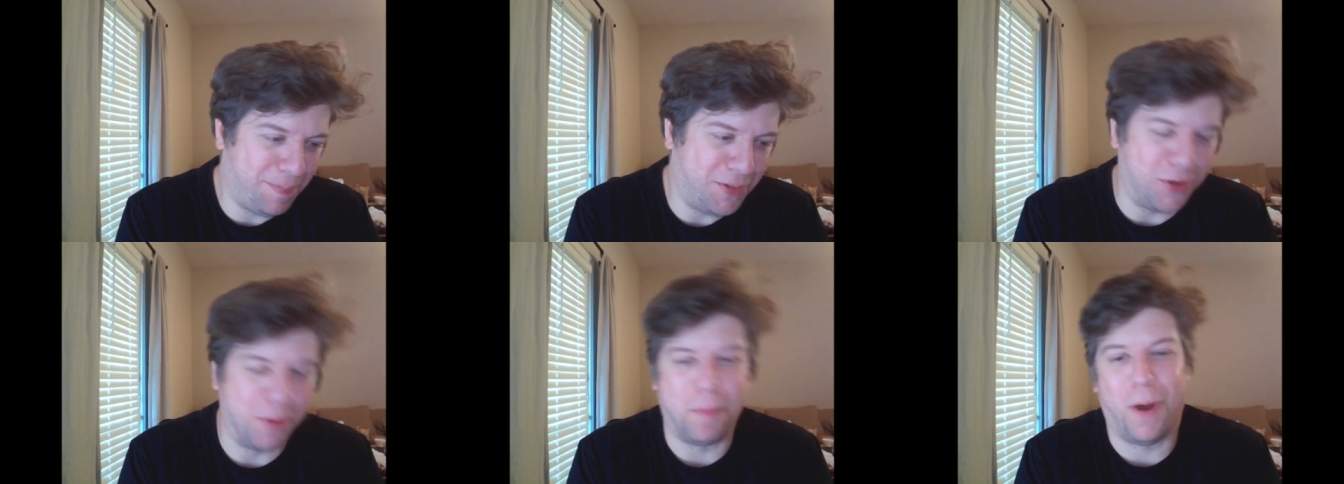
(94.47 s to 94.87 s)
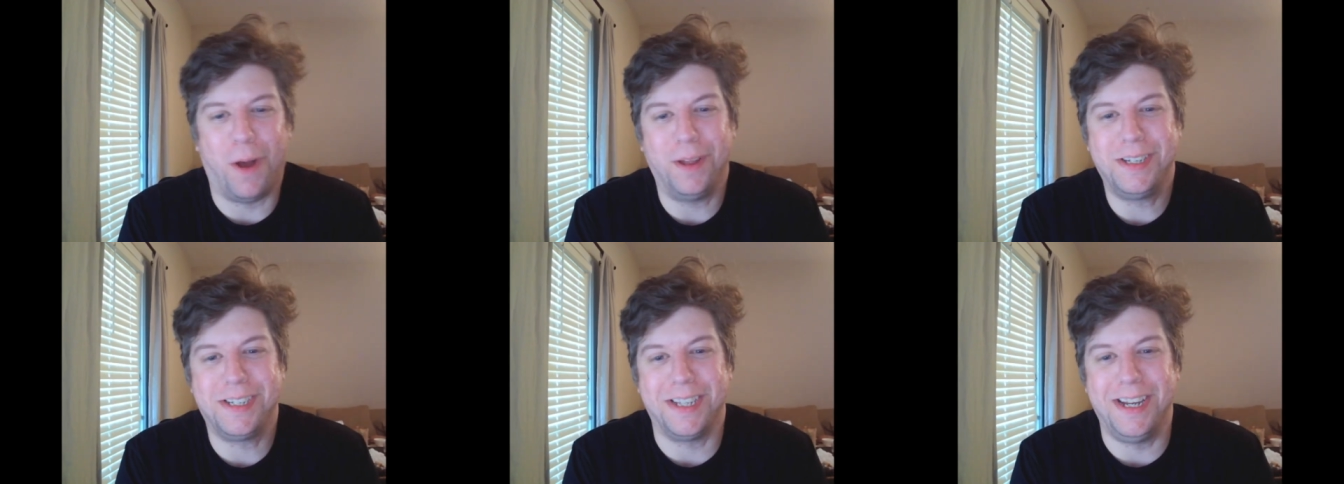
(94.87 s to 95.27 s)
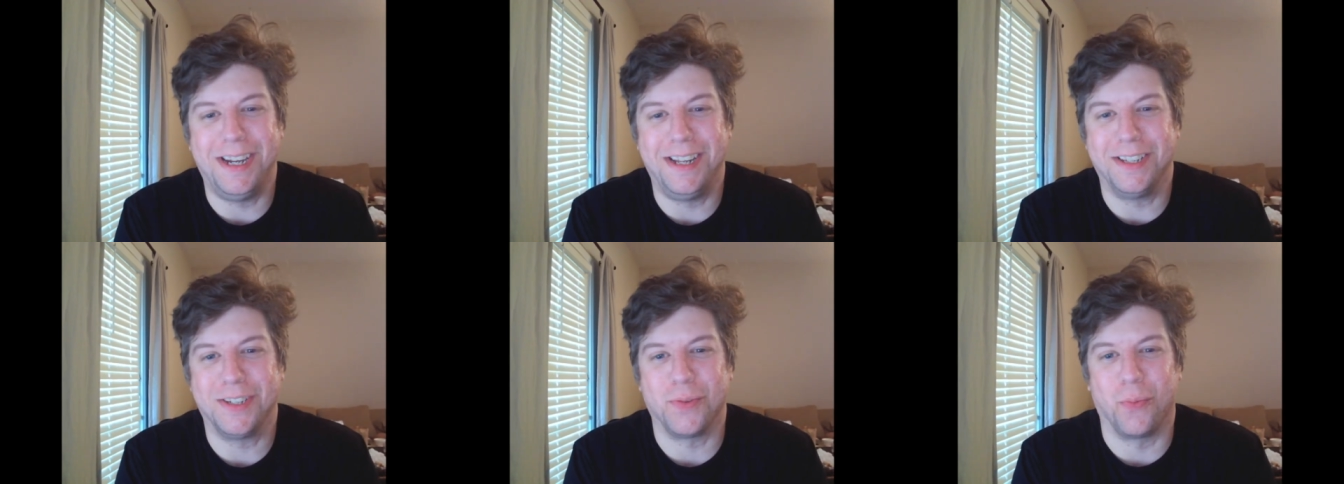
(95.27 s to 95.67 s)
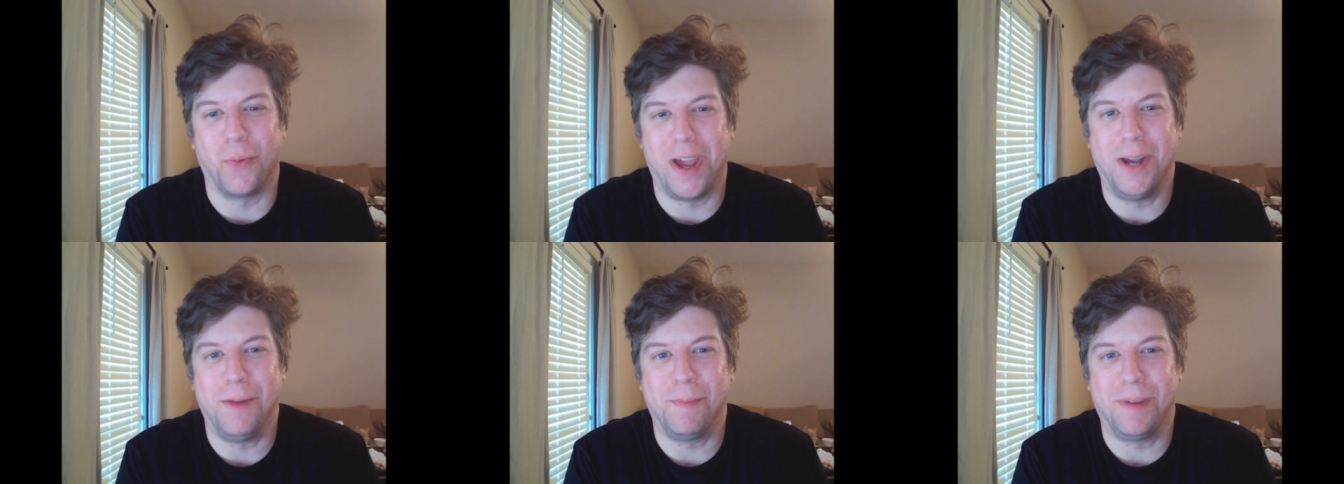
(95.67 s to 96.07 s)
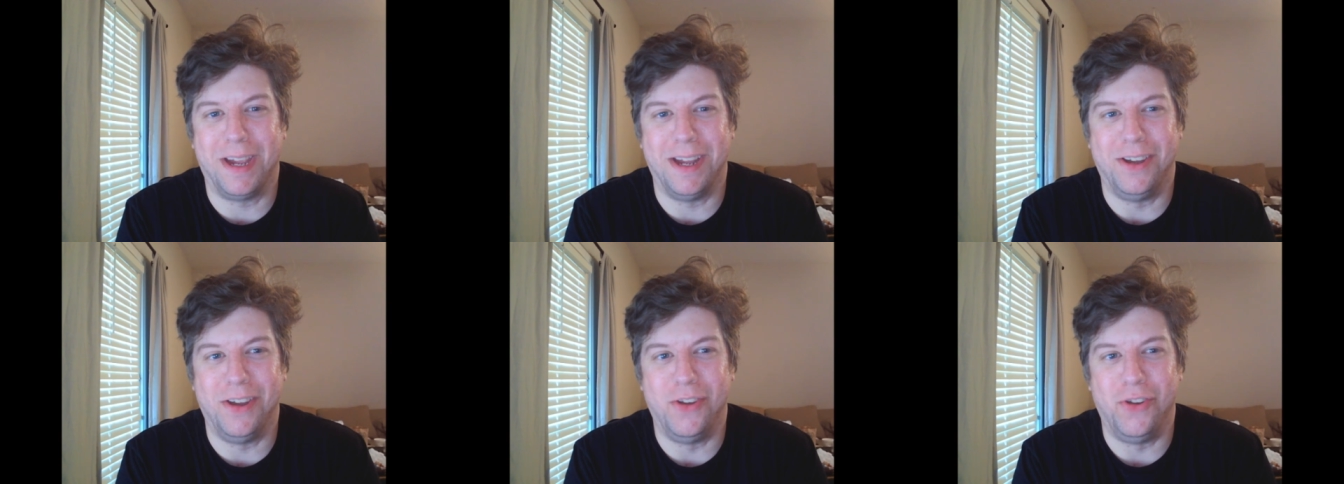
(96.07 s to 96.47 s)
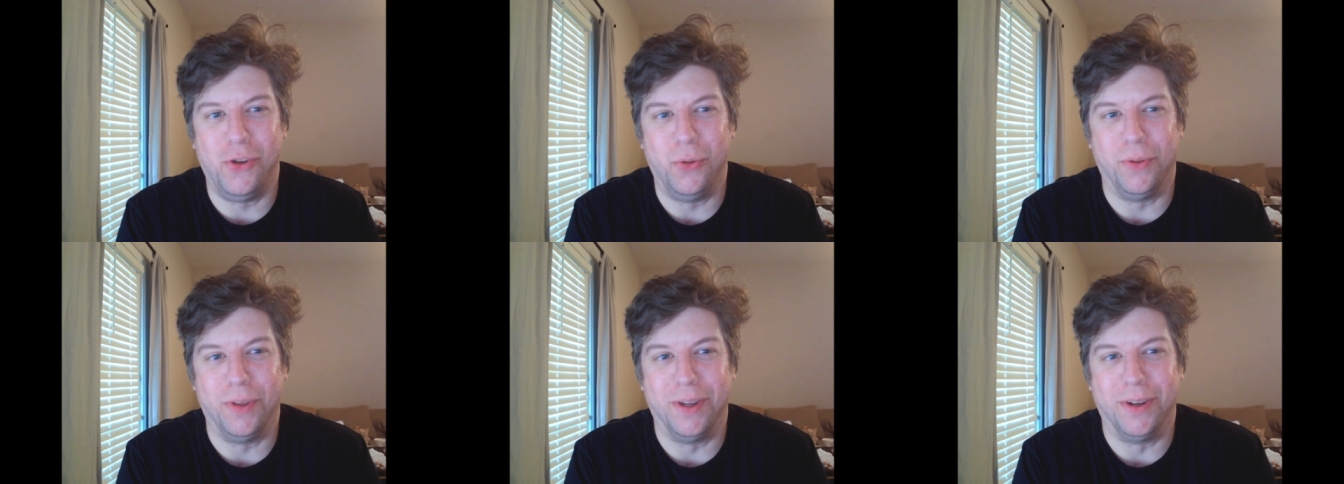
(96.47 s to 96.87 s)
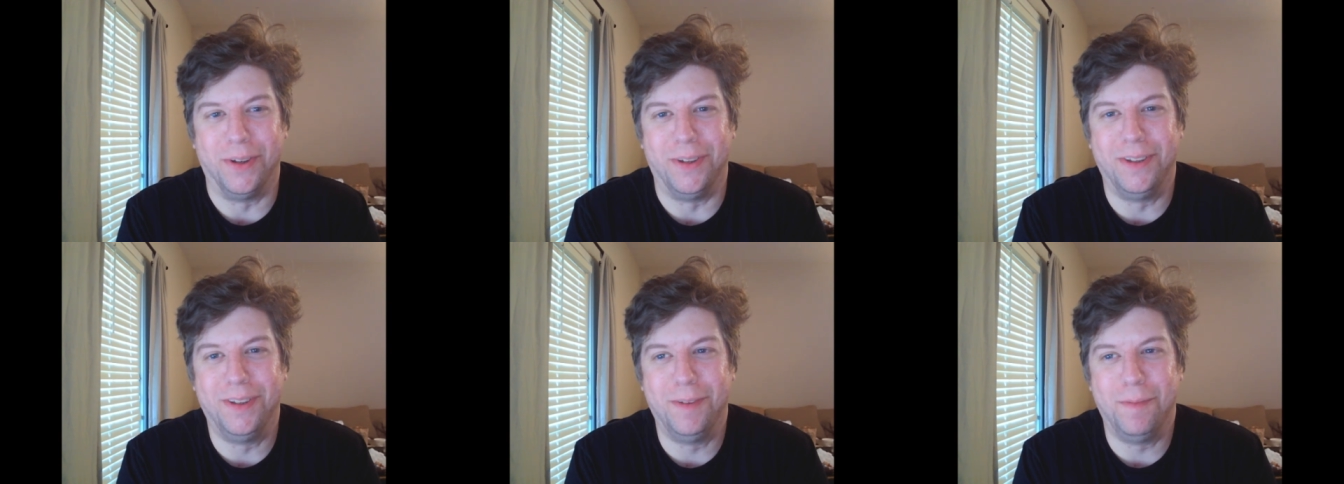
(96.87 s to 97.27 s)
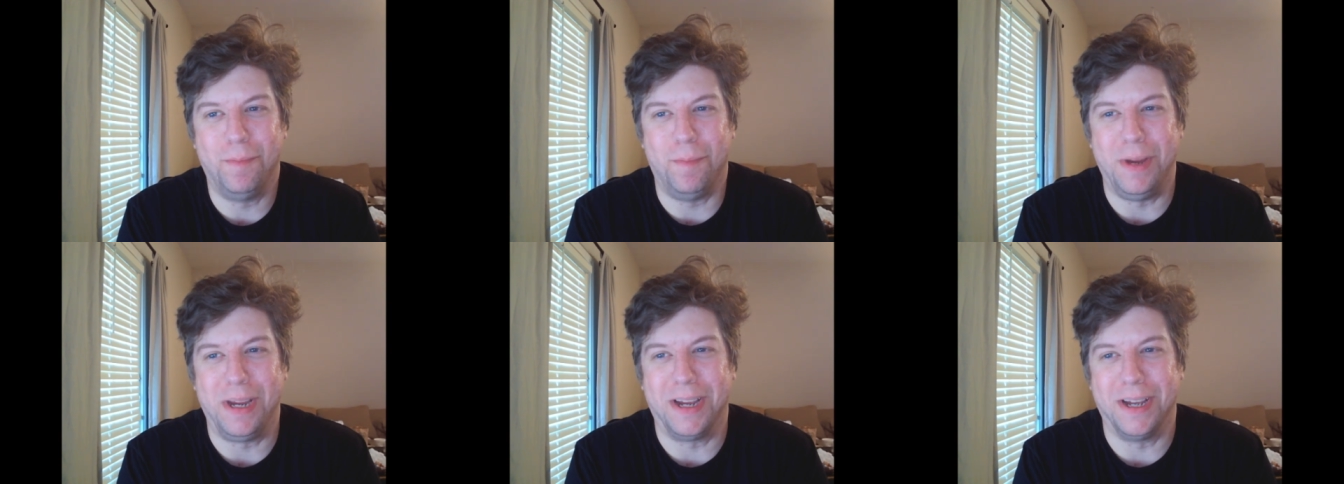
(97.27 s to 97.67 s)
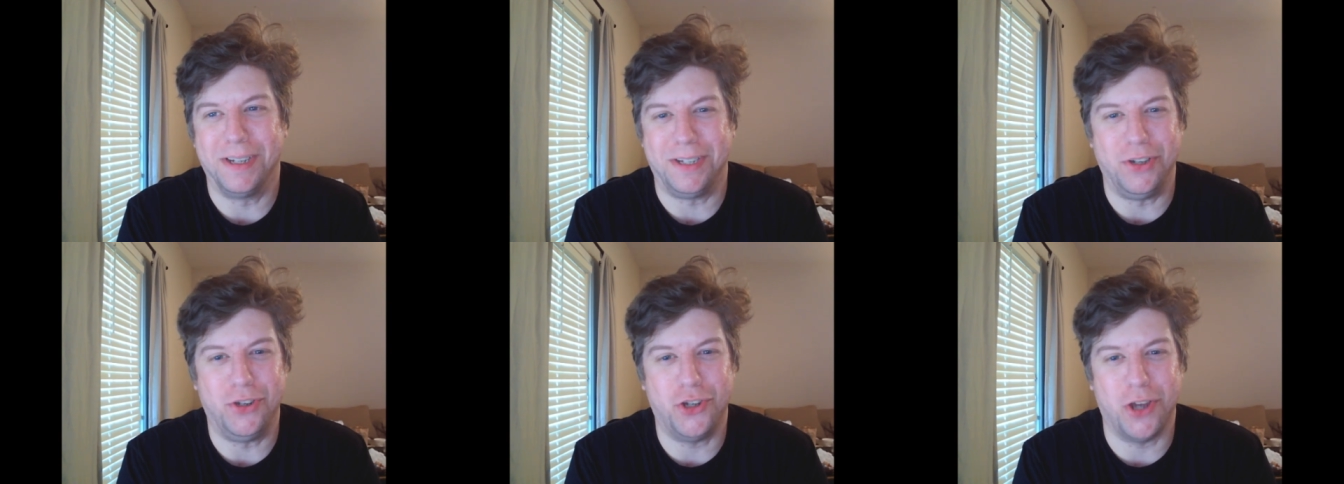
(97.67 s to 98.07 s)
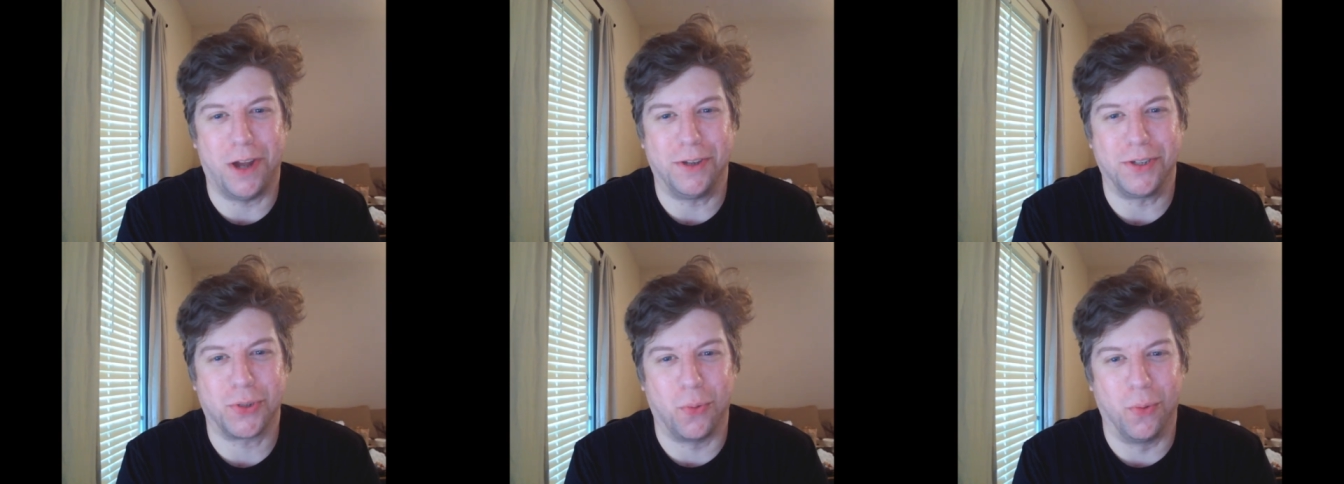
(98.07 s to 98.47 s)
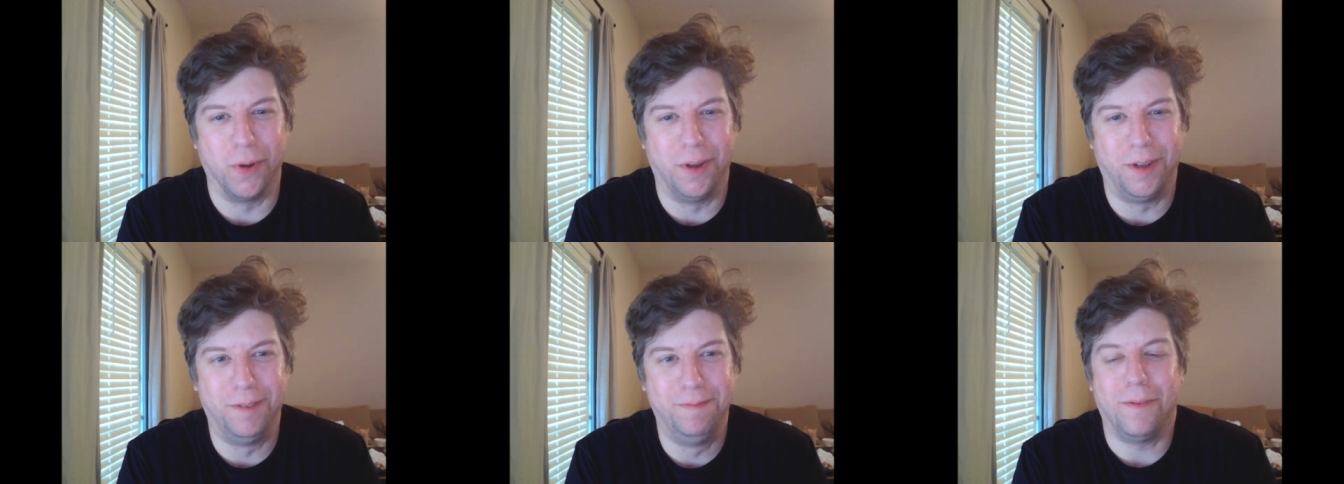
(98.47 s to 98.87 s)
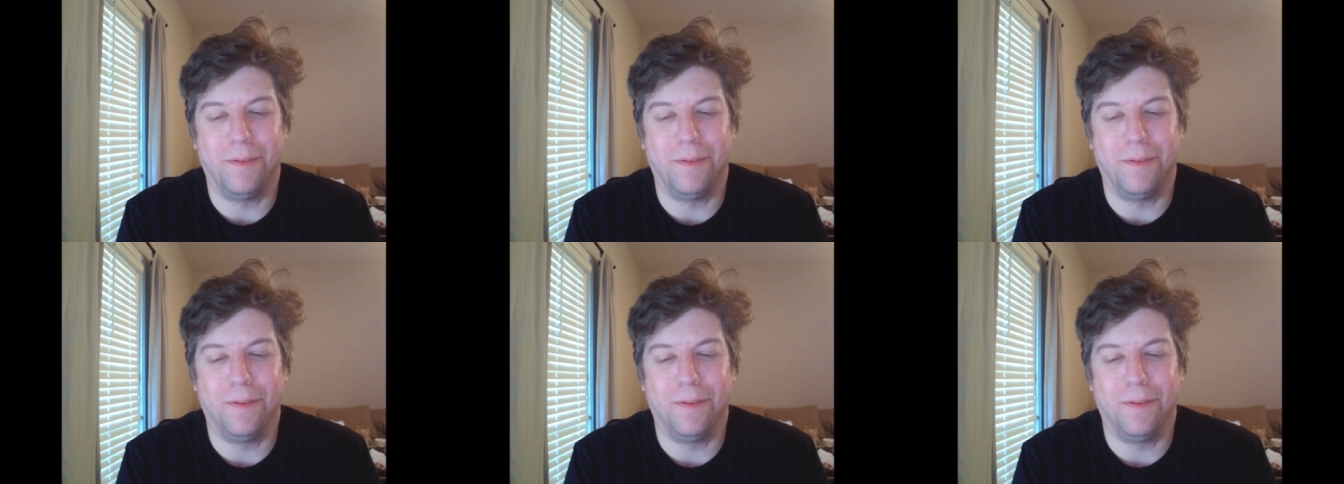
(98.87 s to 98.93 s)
So Polly's leading this random kid to Dolittle because he shot a squirrel.